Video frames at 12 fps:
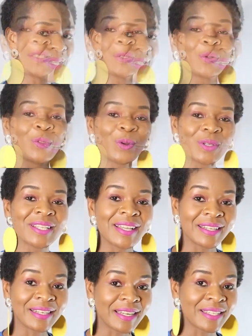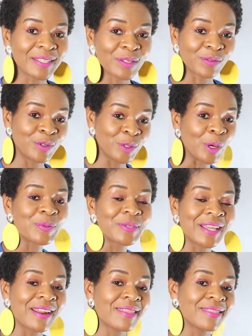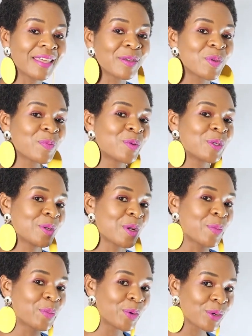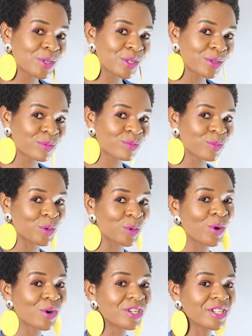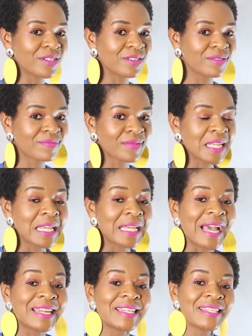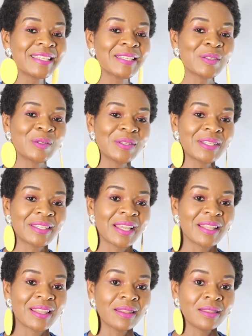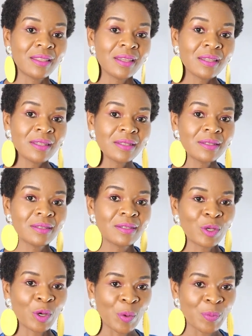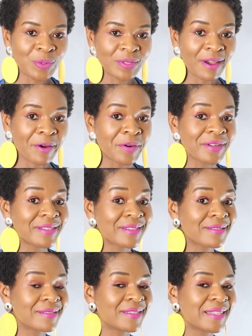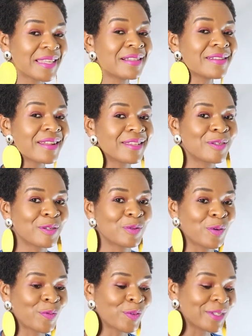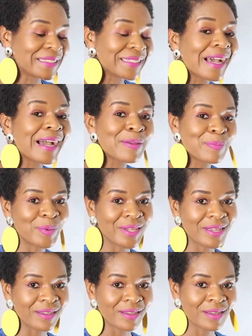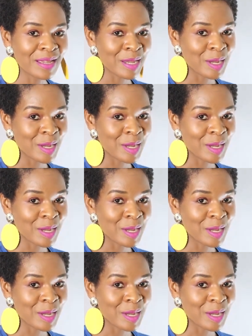So those are the list of jobs that I think people should approach with caution. And this is not to say that these jobs aren't still necessary for the time being.